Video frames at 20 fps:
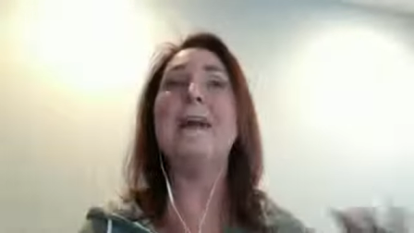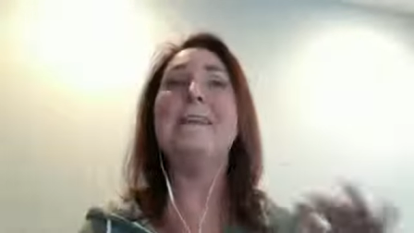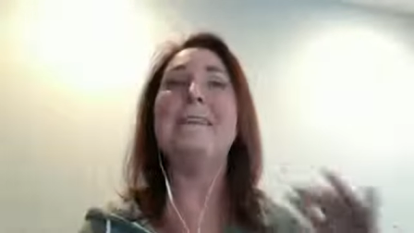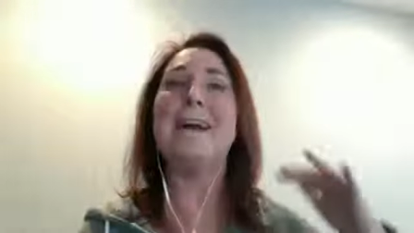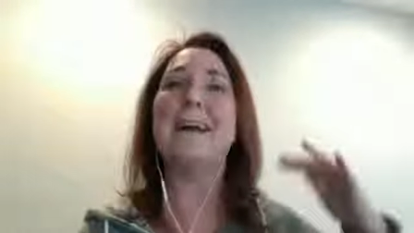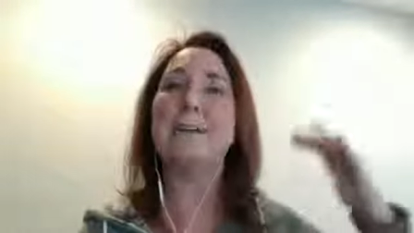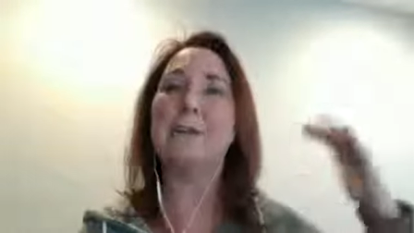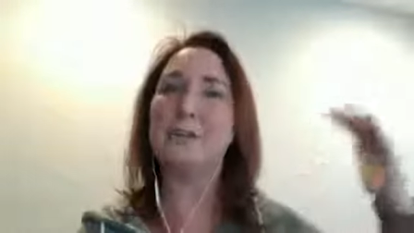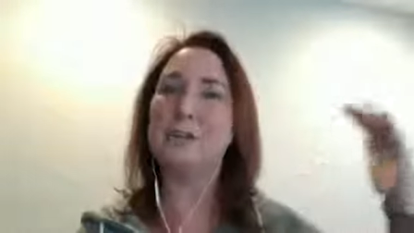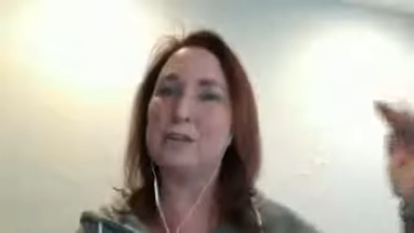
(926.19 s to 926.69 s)
and
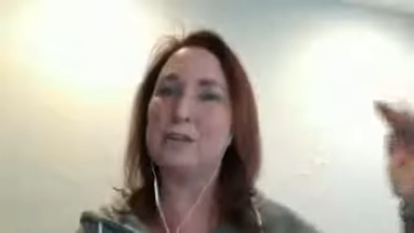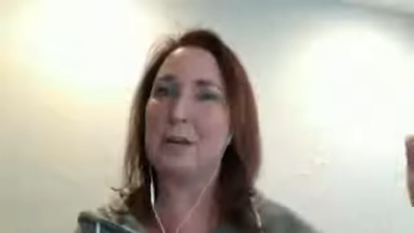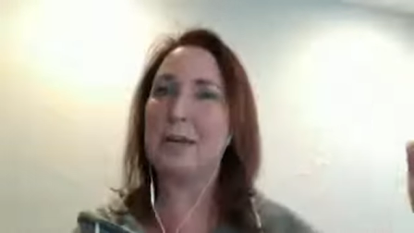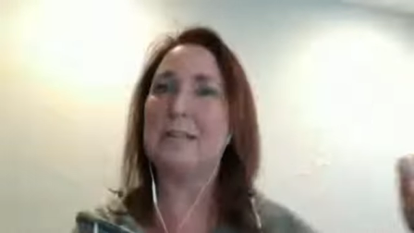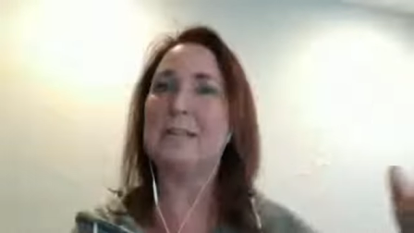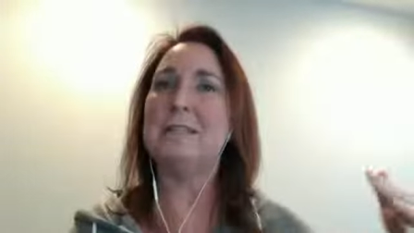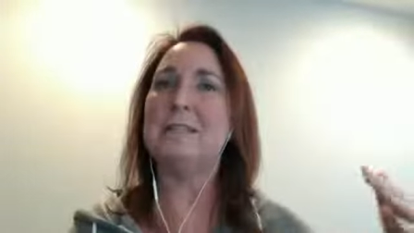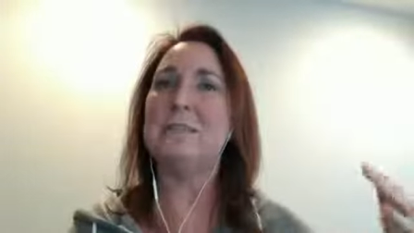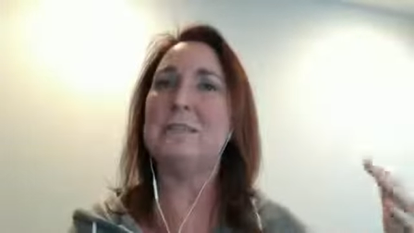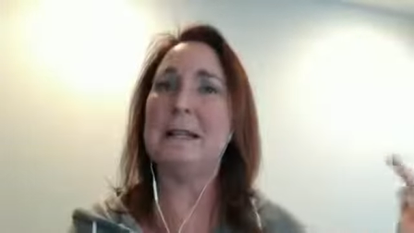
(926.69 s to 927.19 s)
now you're
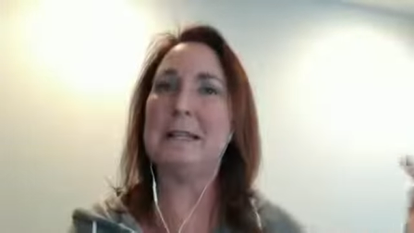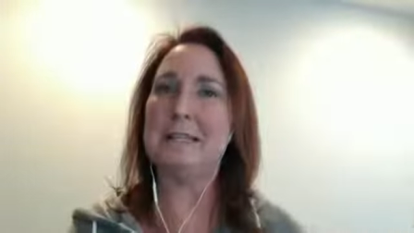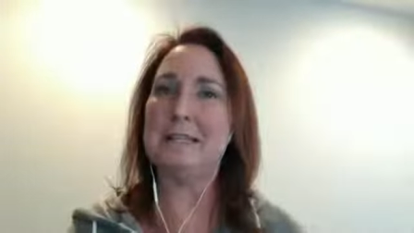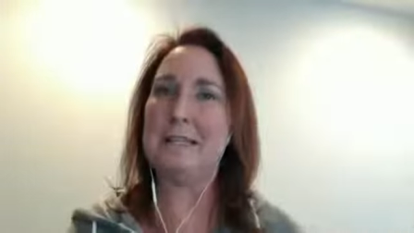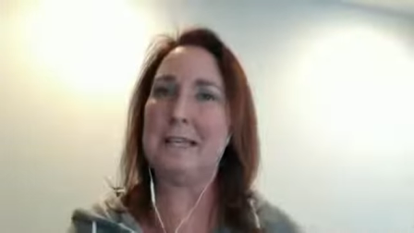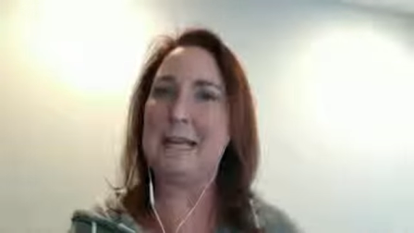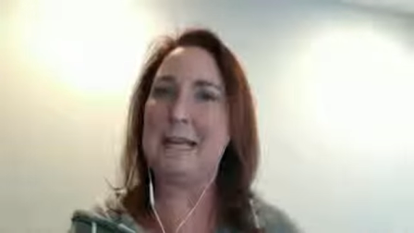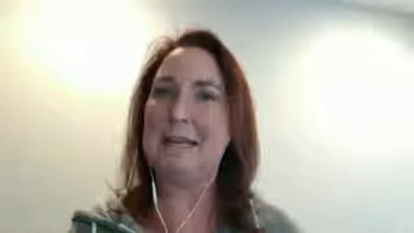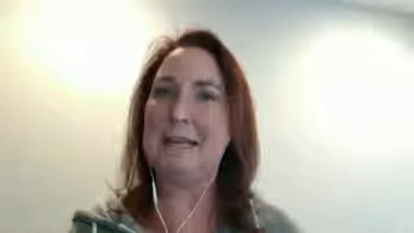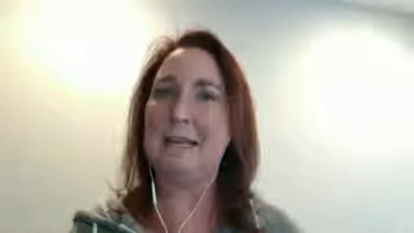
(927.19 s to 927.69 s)
trying to
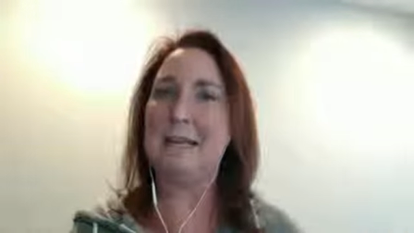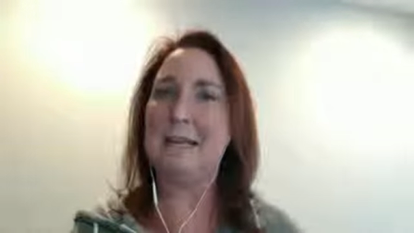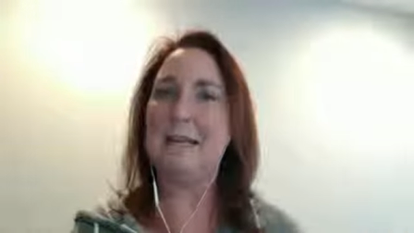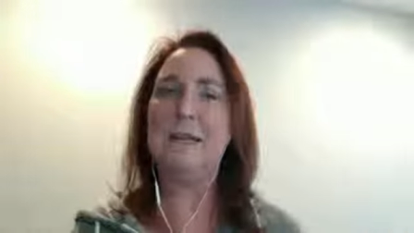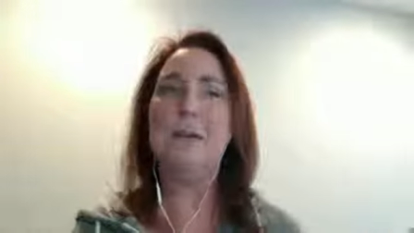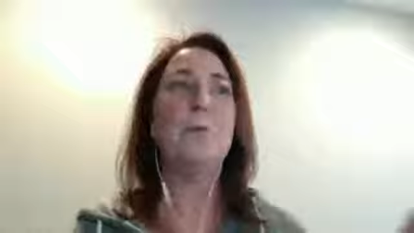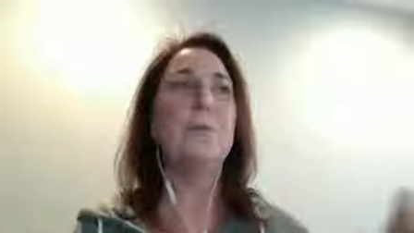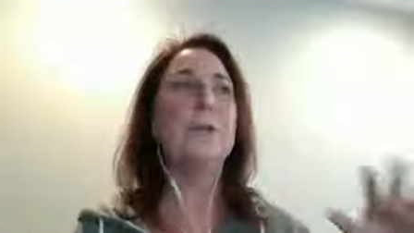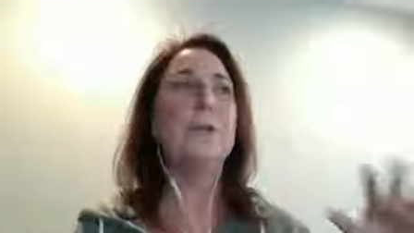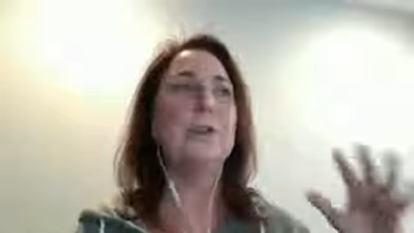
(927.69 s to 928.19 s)
maintain it
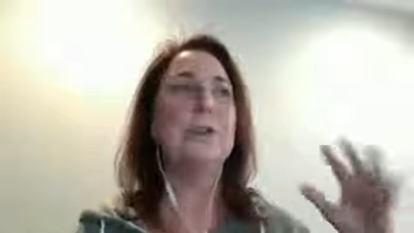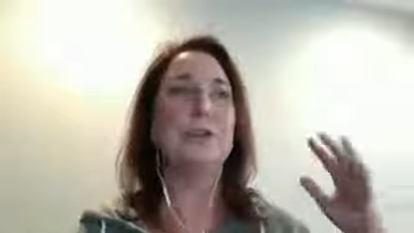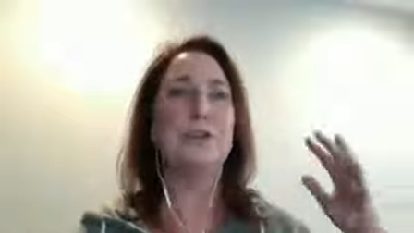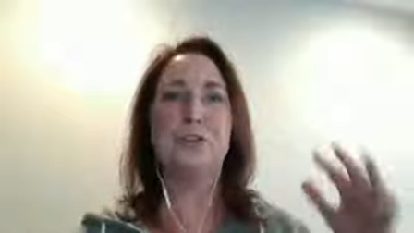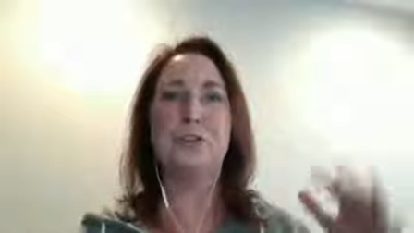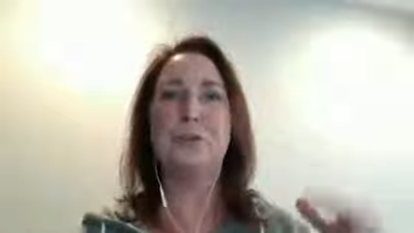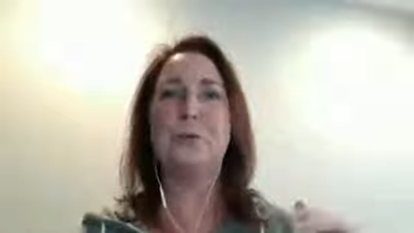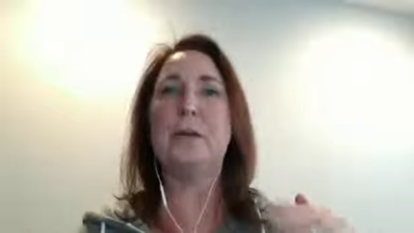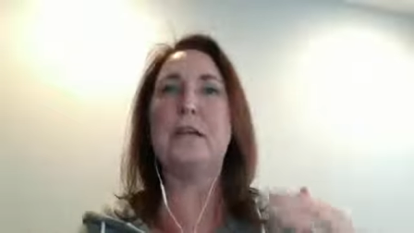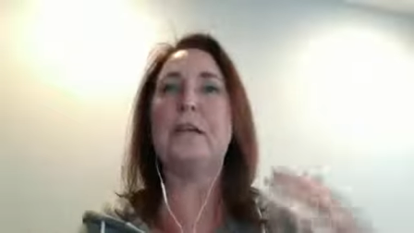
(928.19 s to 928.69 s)
when you're
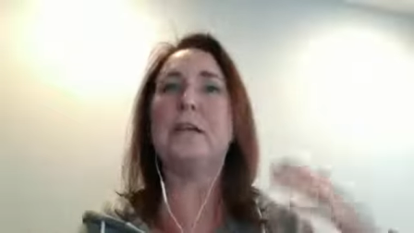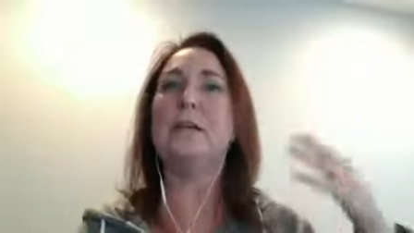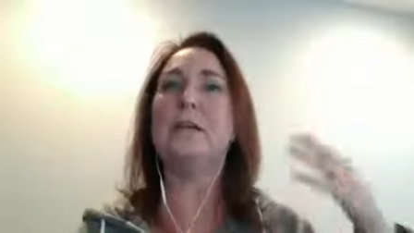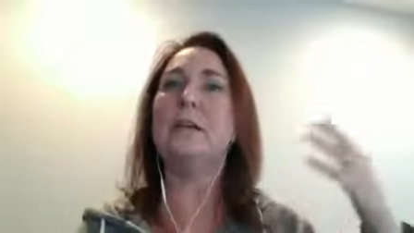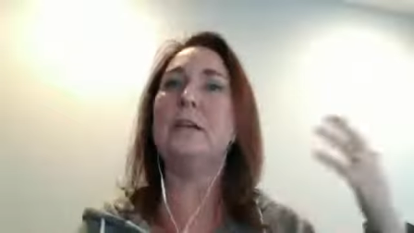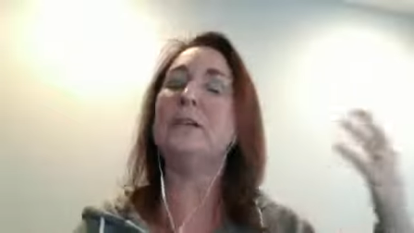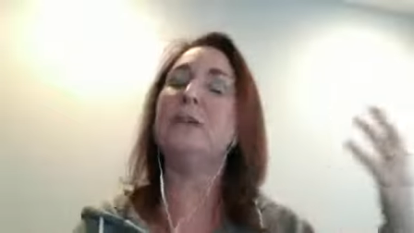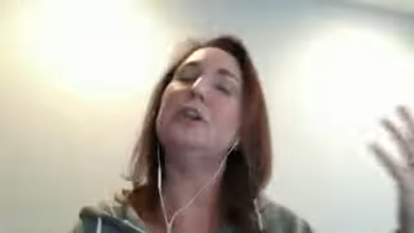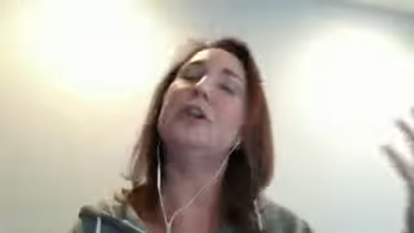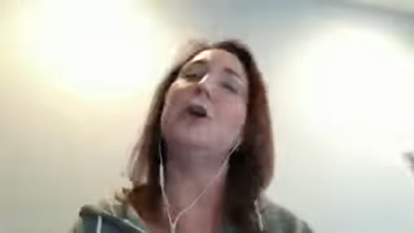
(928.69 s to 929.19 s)

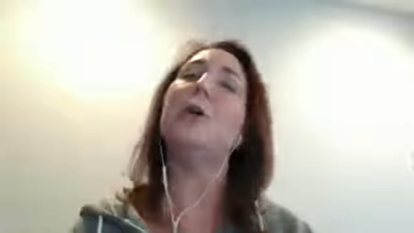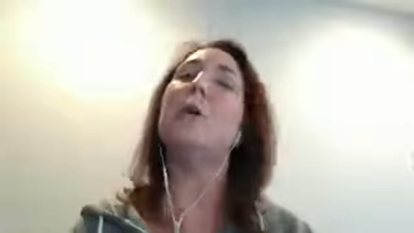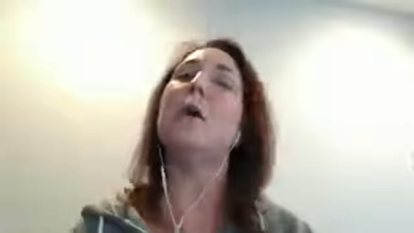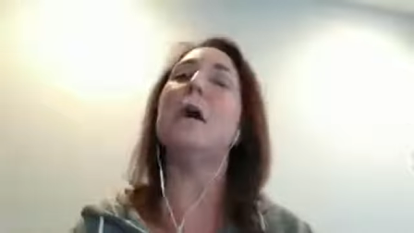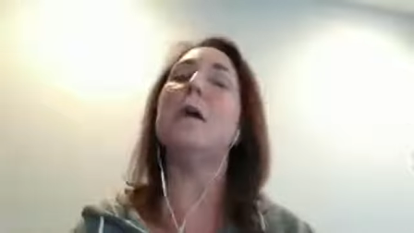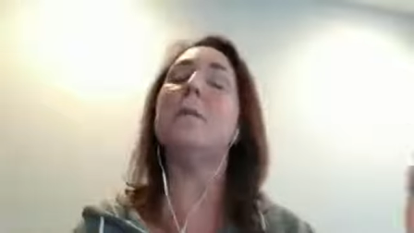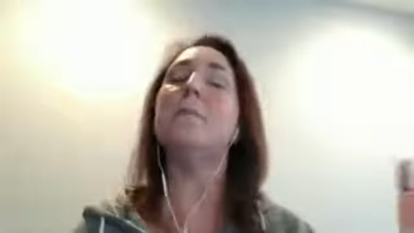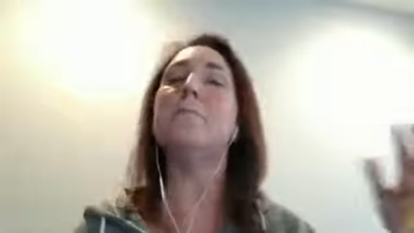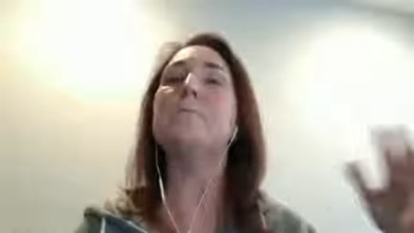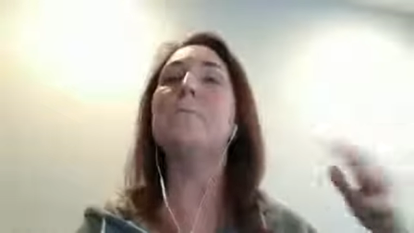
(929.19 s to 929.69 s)
doing you know
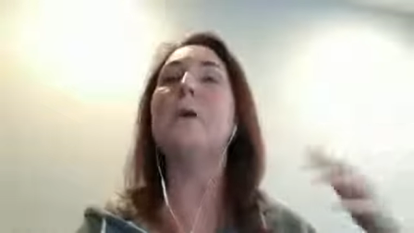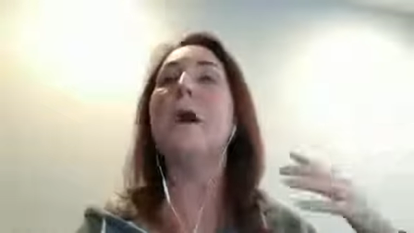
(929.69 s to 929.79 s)
a,